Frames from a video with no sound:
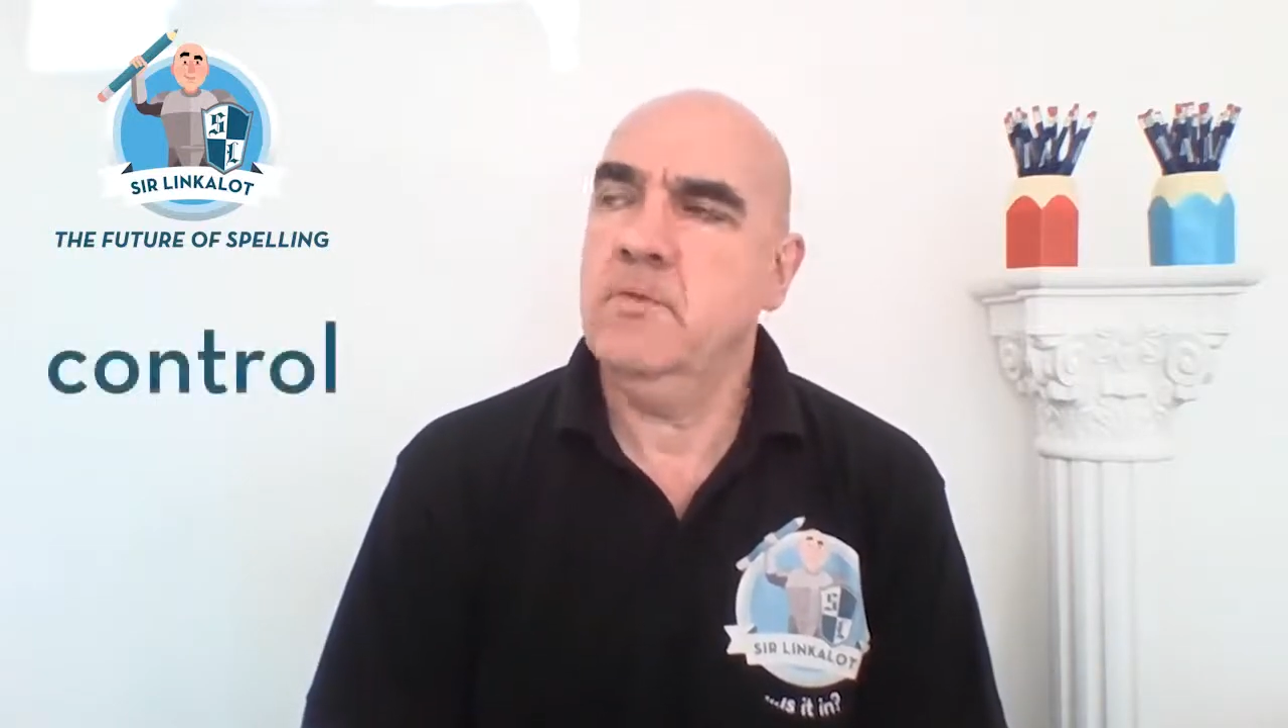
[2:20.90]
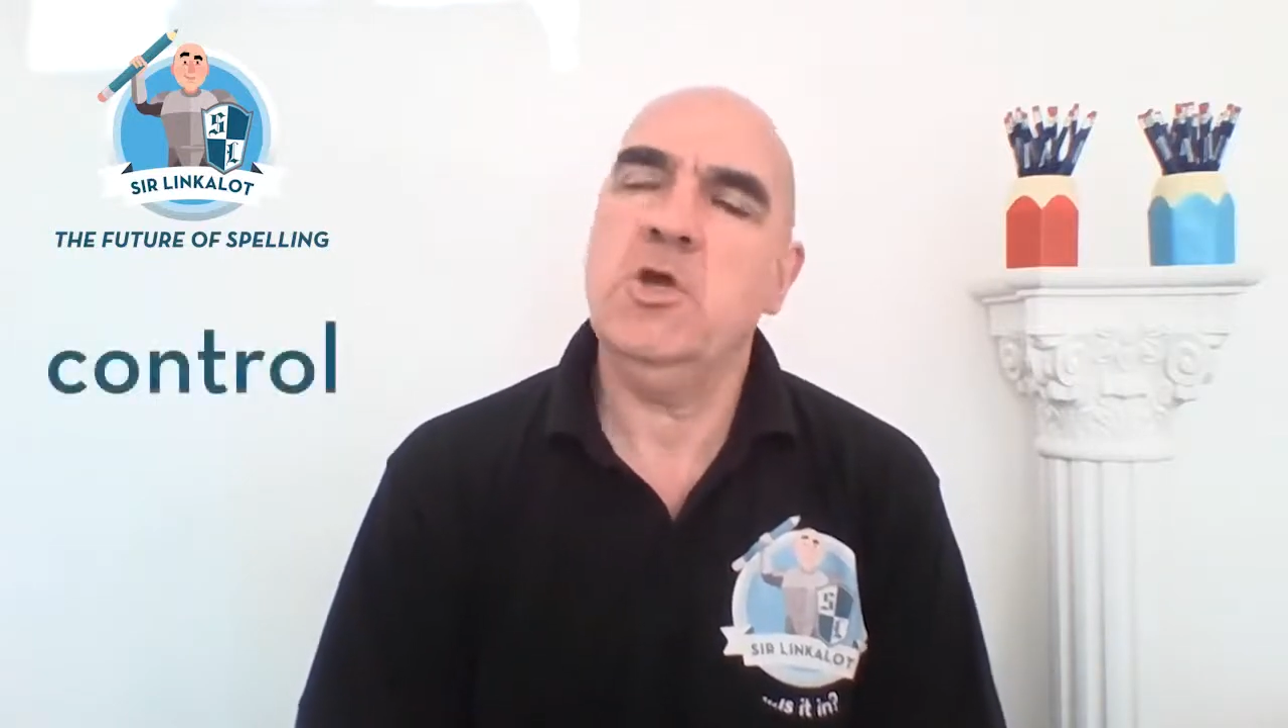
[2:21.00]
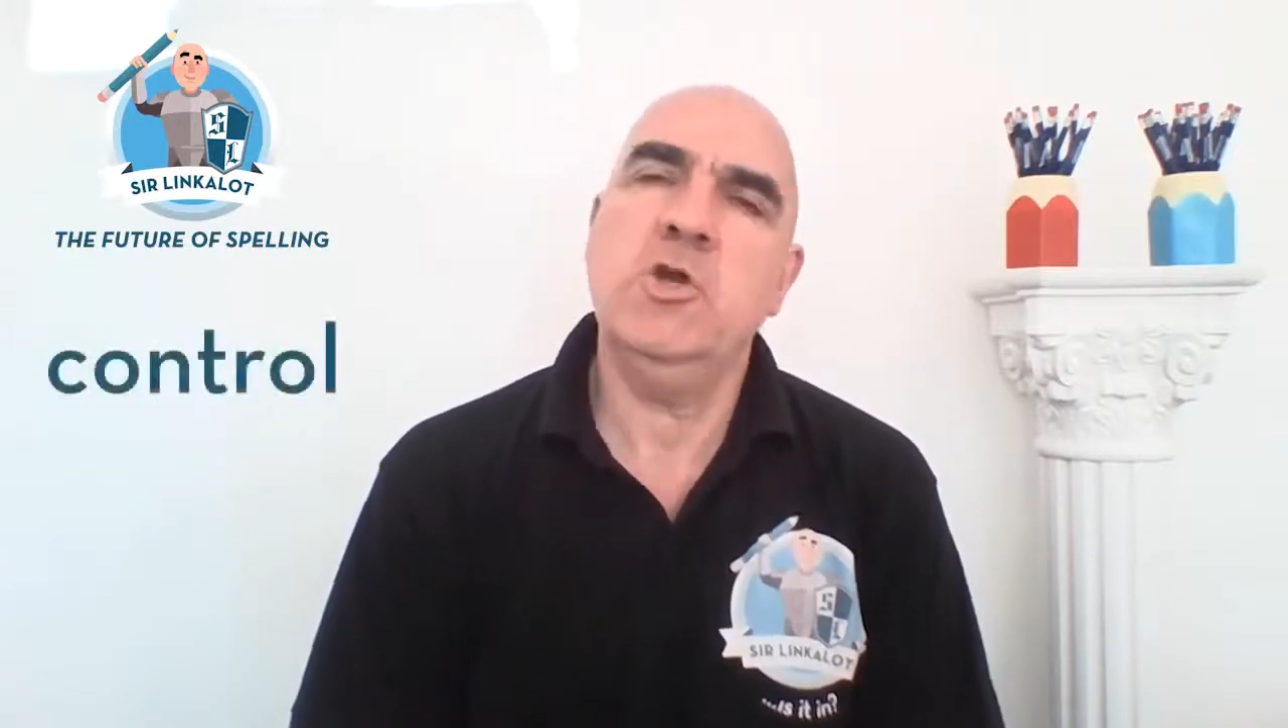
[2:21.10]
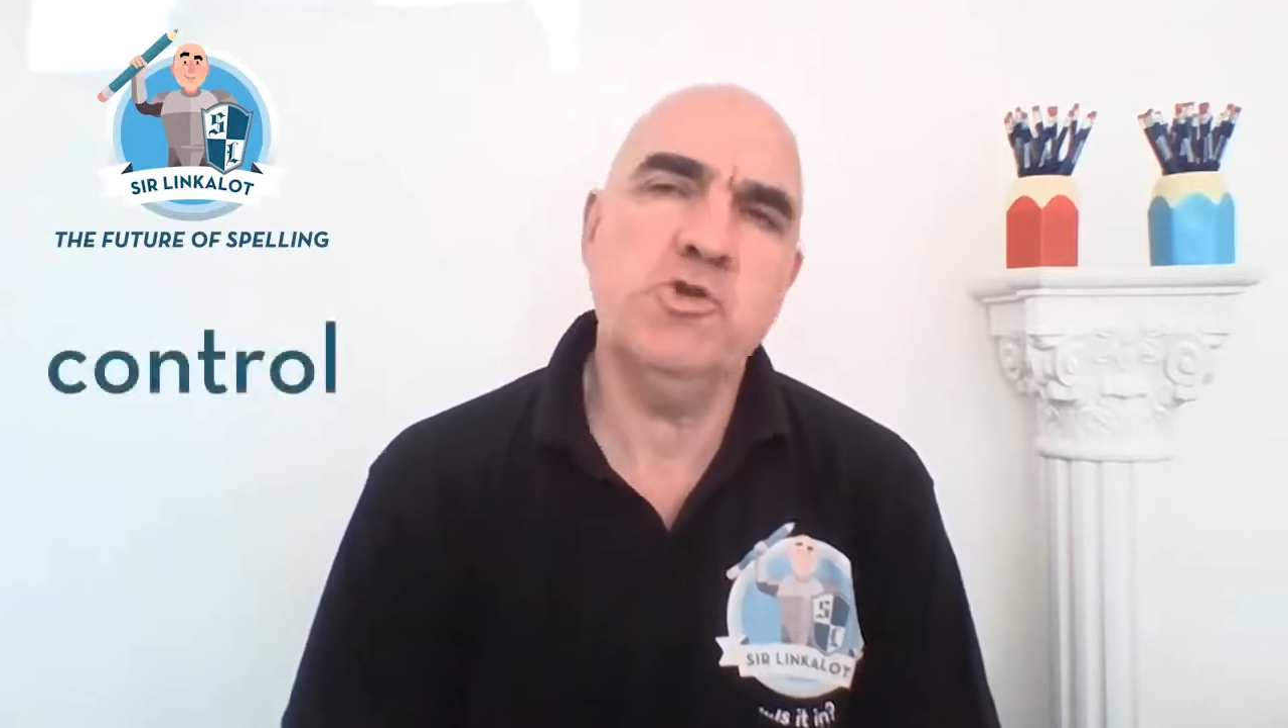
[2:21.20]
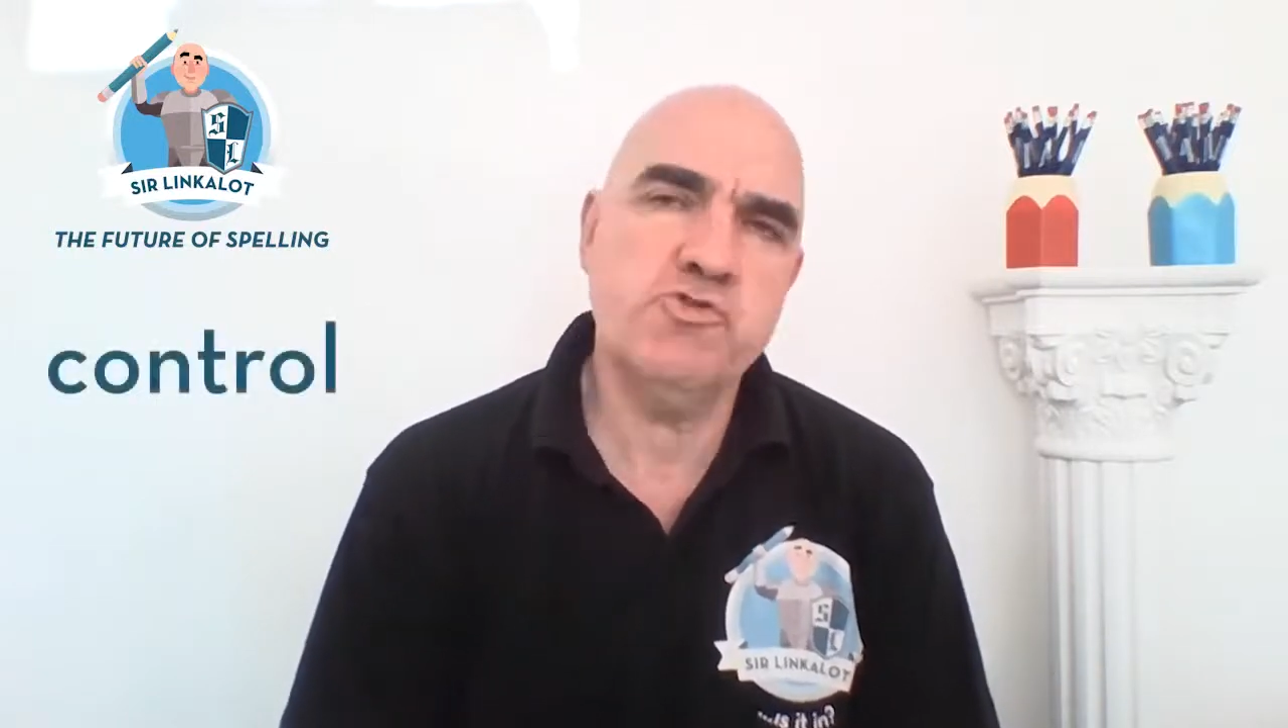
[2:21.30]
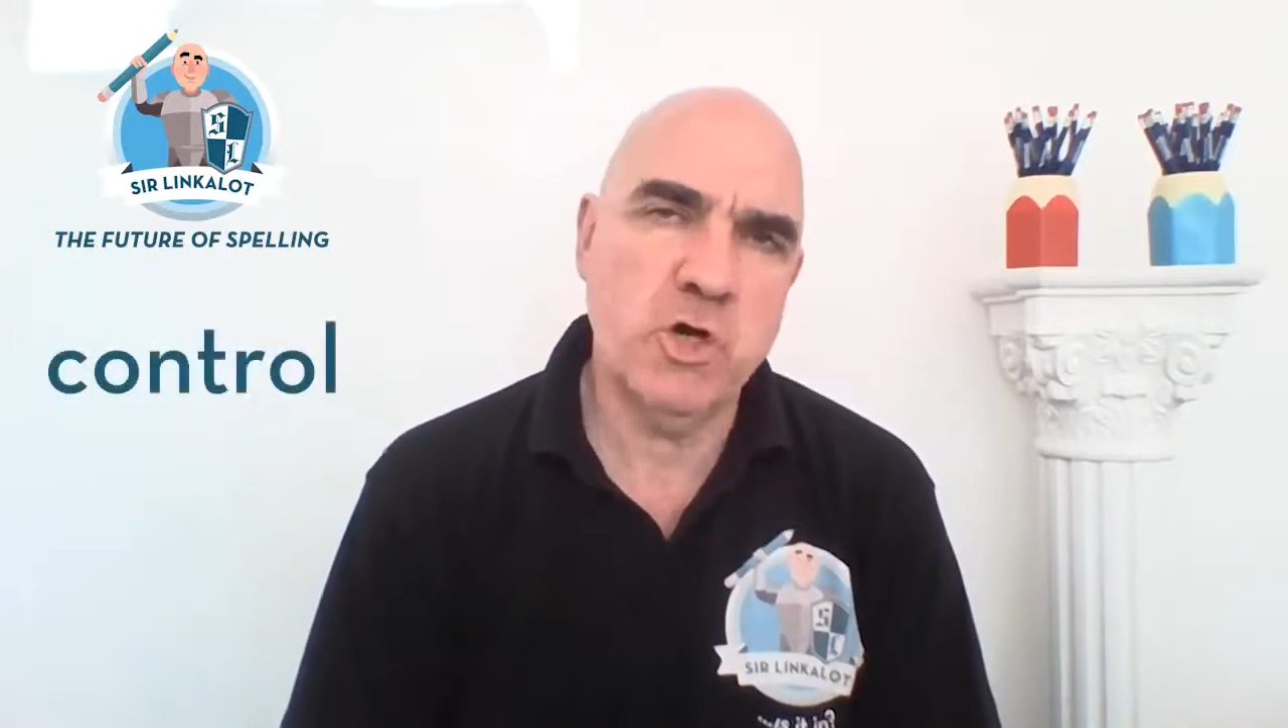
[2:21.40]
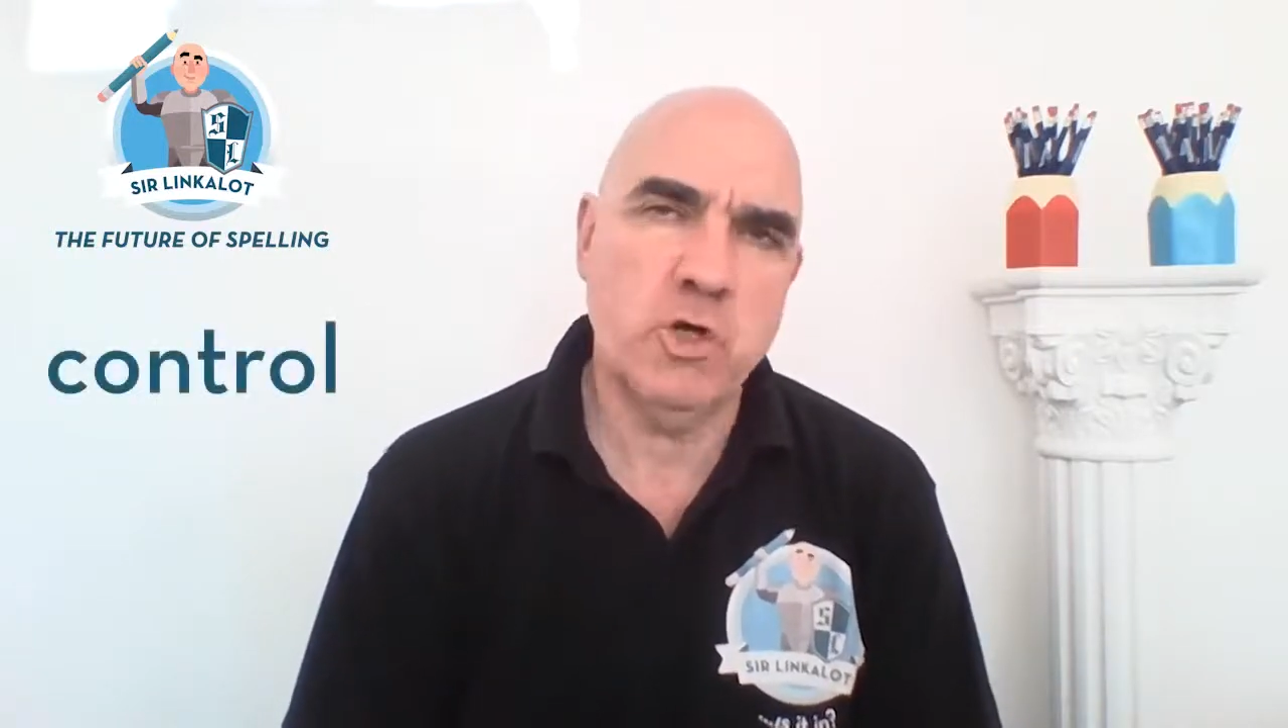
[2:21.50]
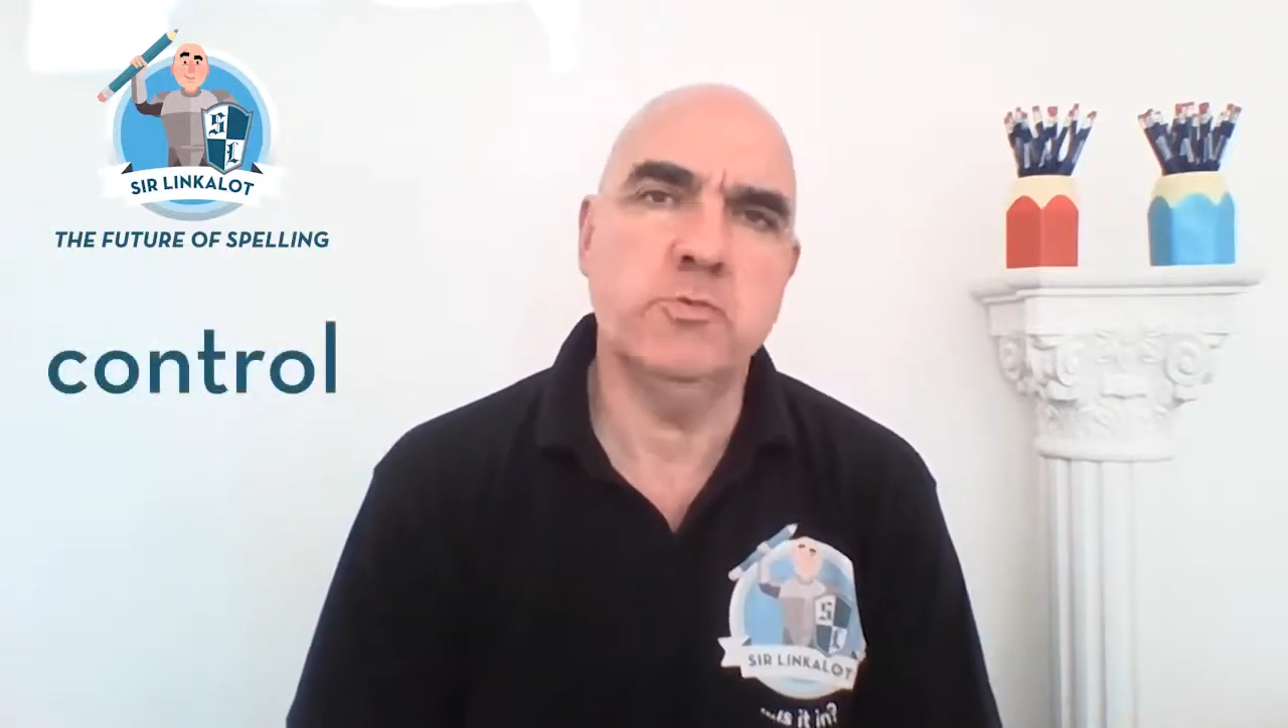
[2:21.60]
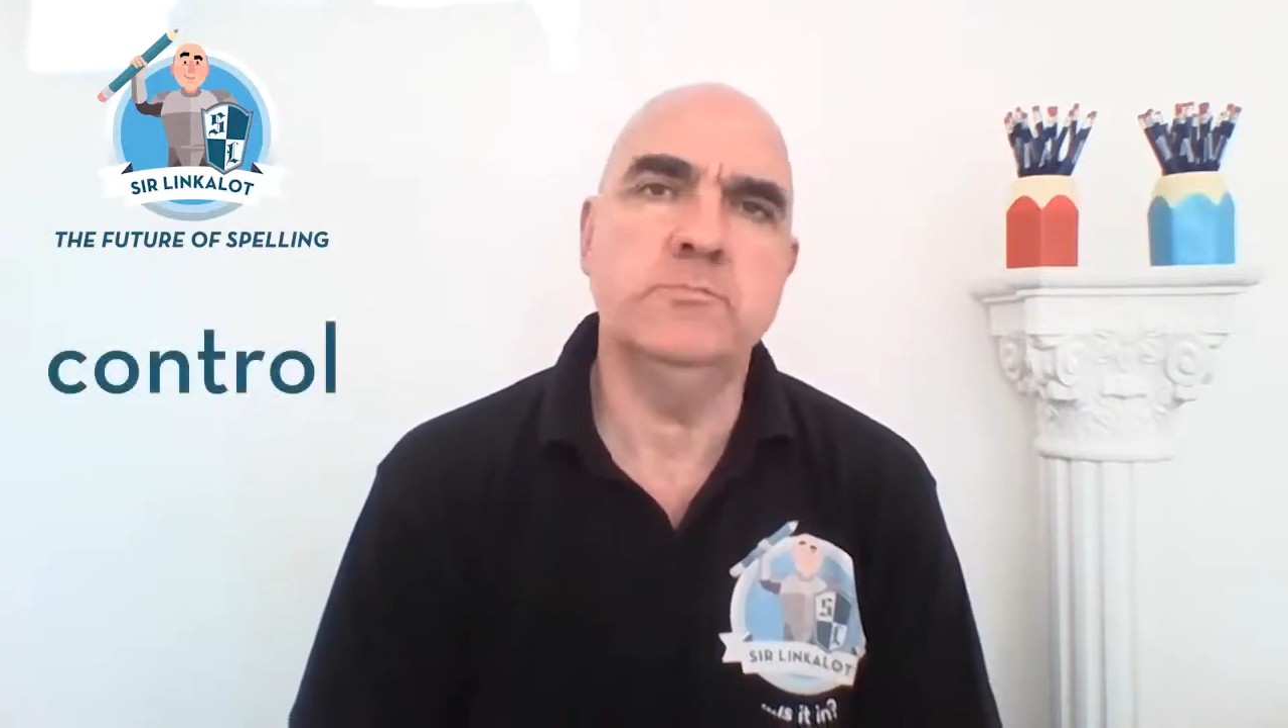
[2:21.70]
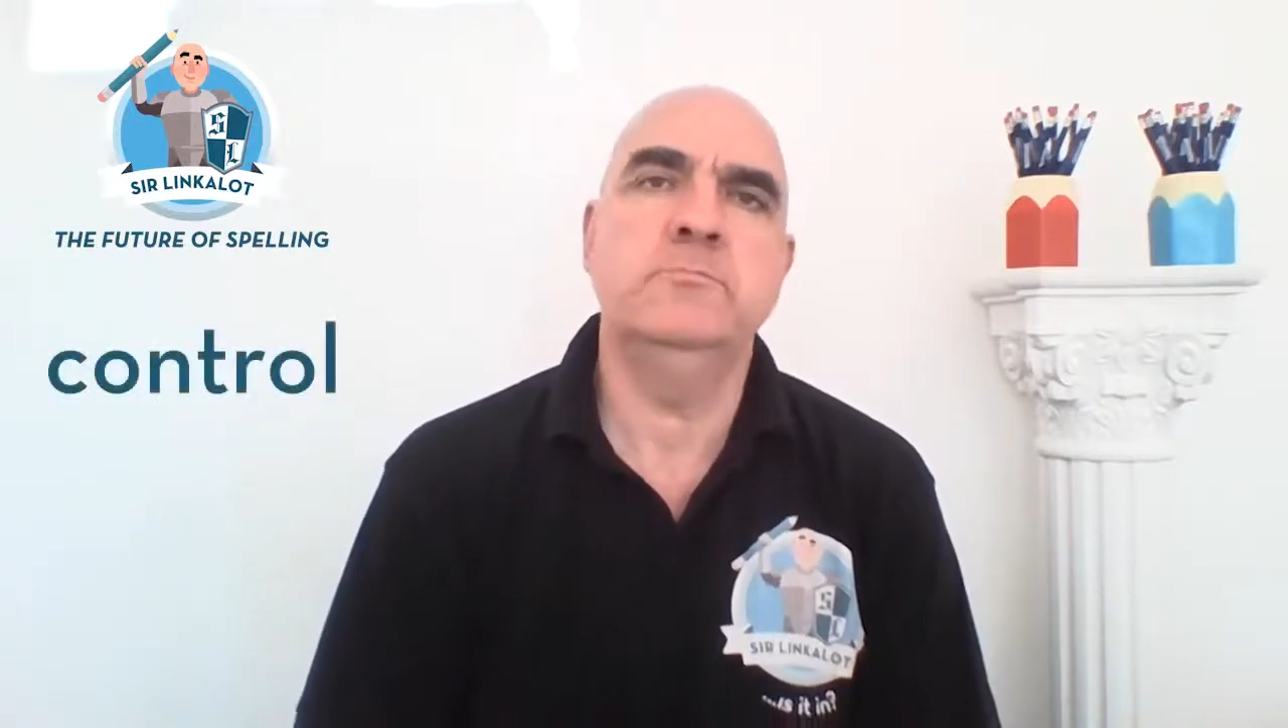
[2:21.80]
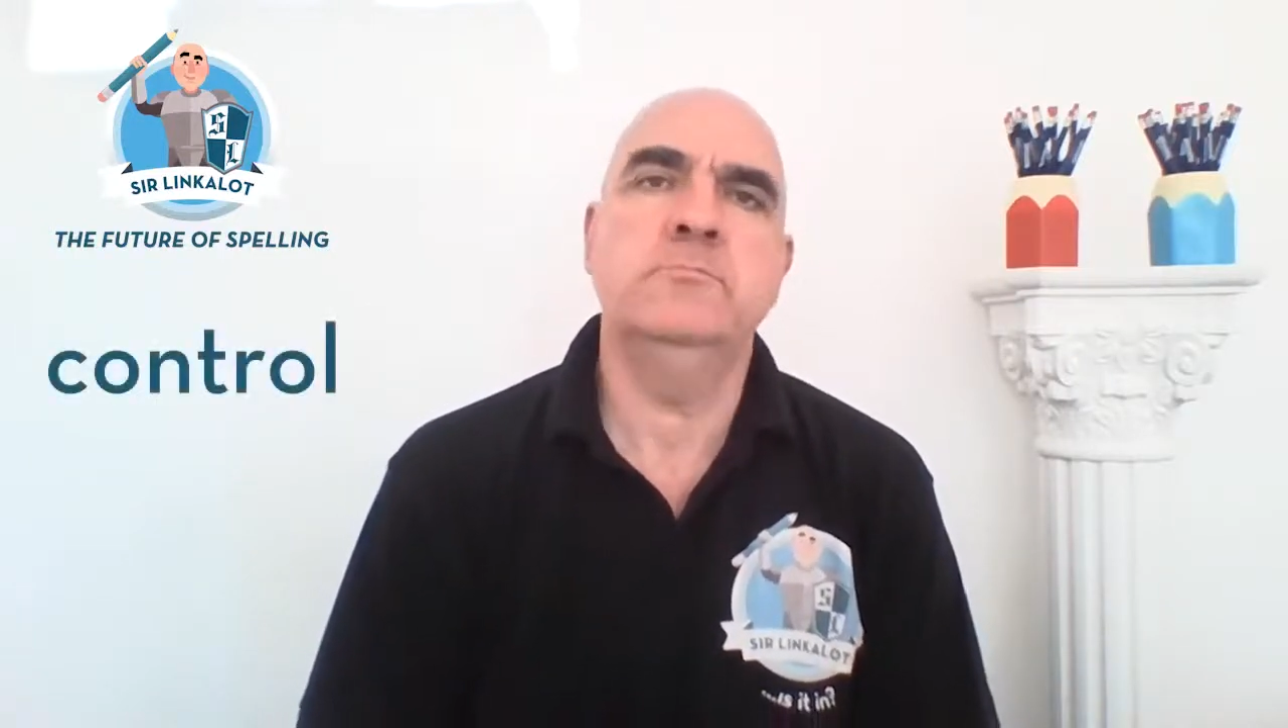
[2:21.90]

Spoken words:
control.